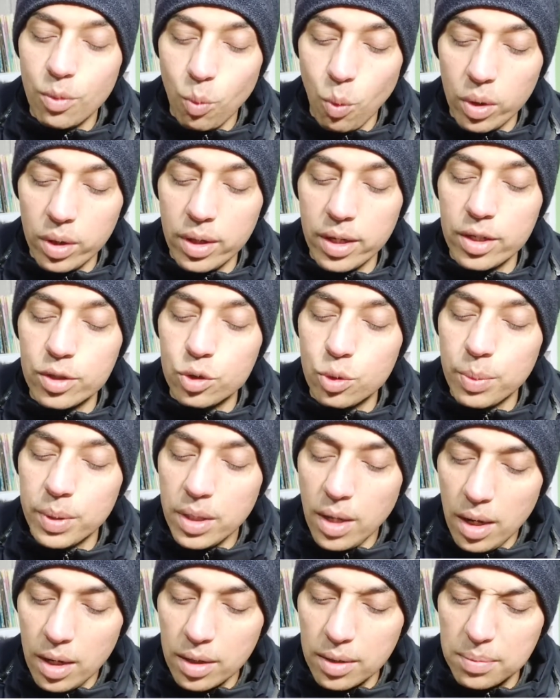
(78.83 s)
what needs to be
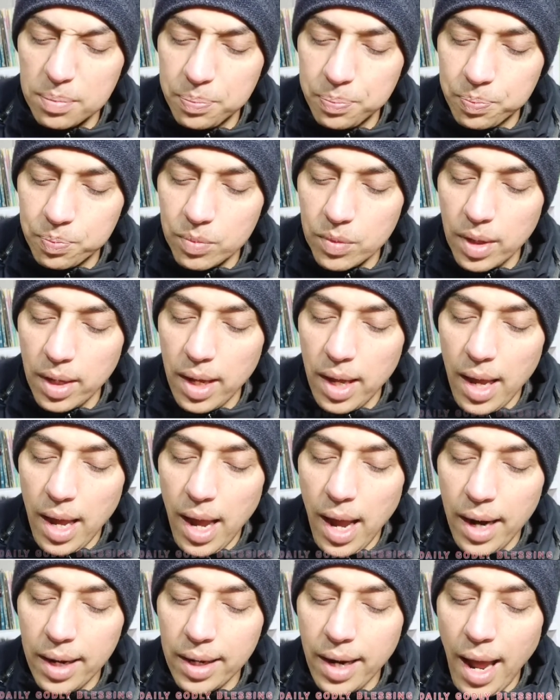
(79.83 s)
done
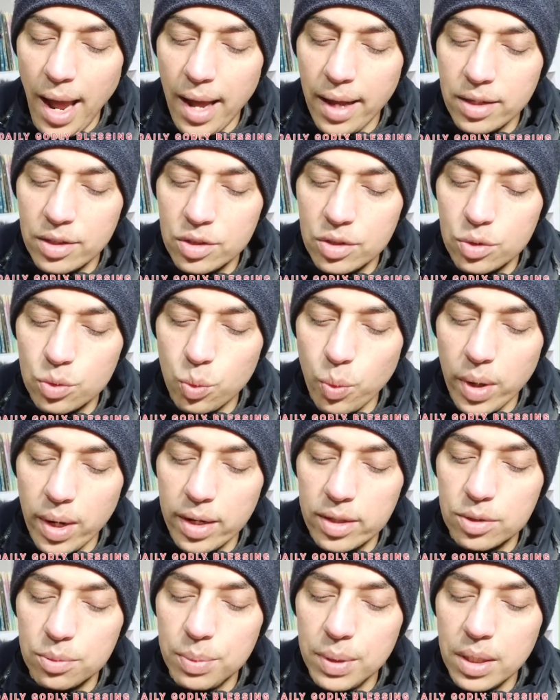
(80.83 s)
and as well
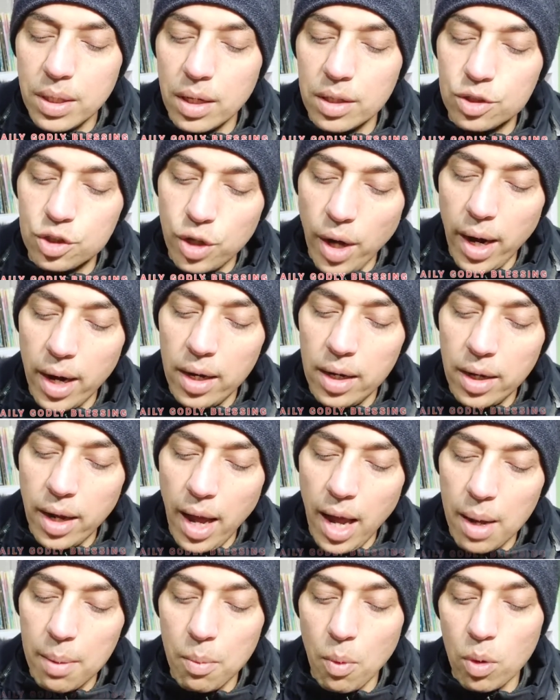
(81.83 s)
as being a child
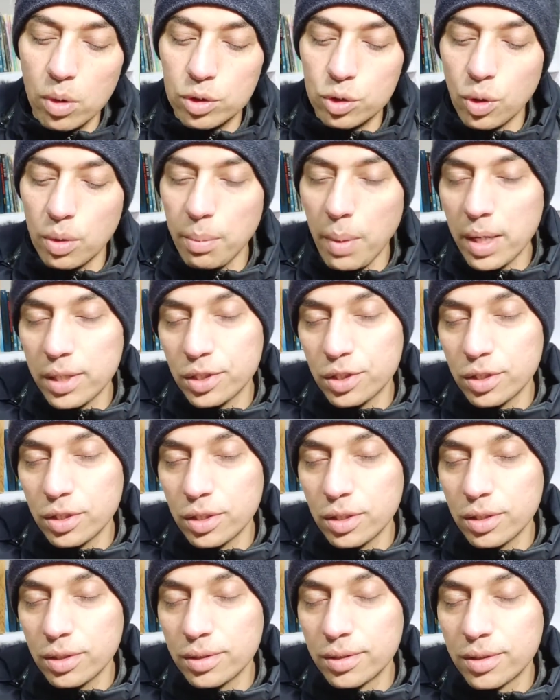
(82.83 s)
i am also a master
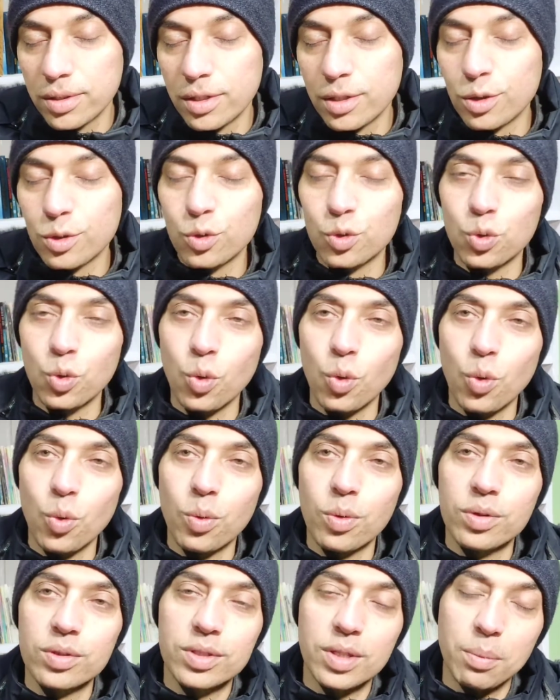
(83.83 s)
so
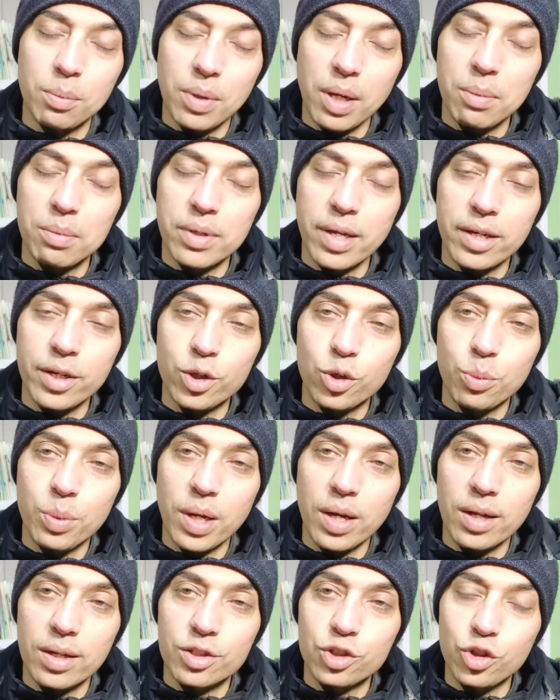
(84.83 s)
sometimes i need to be
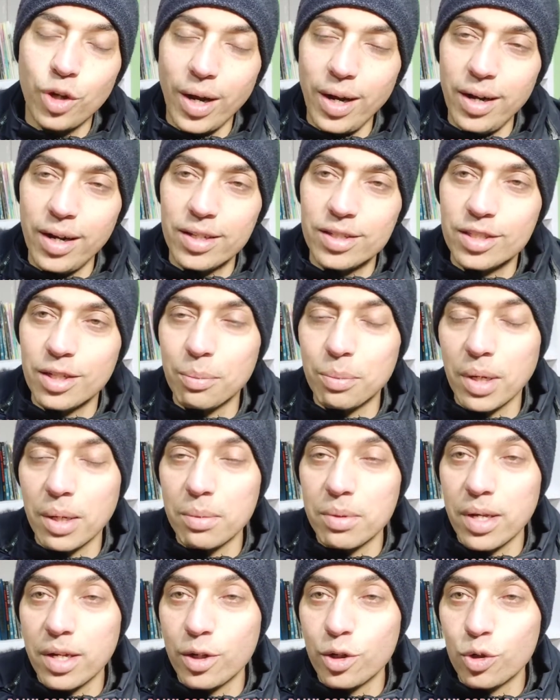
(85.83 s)
a child and
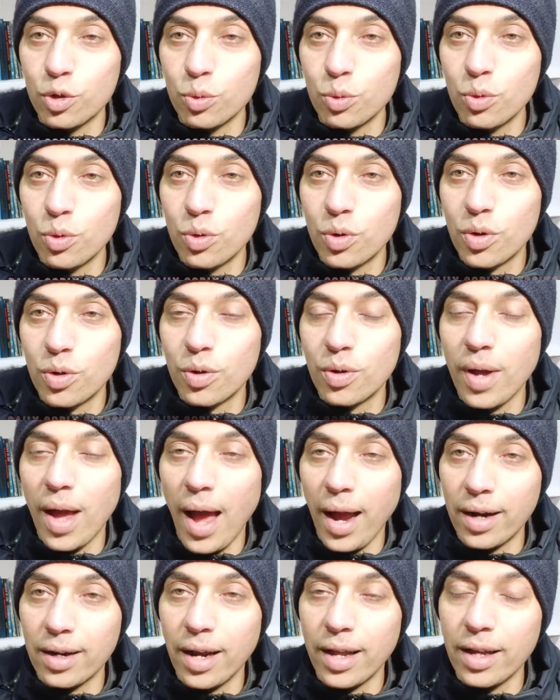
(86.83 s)
sometimes i need to
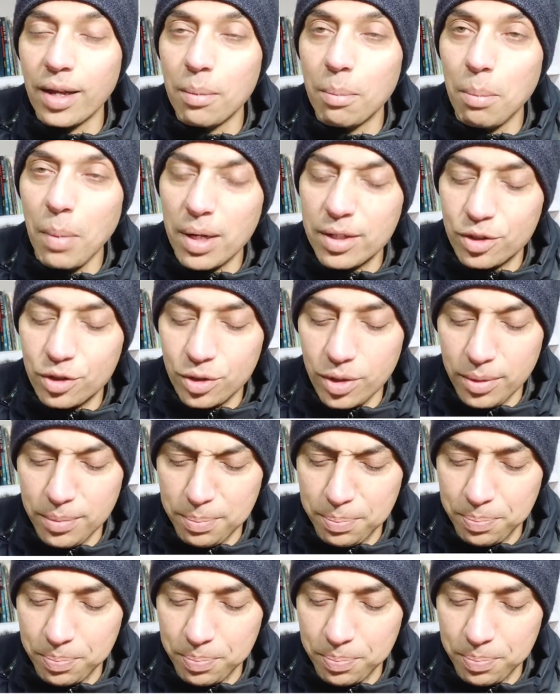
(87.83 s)
act like a master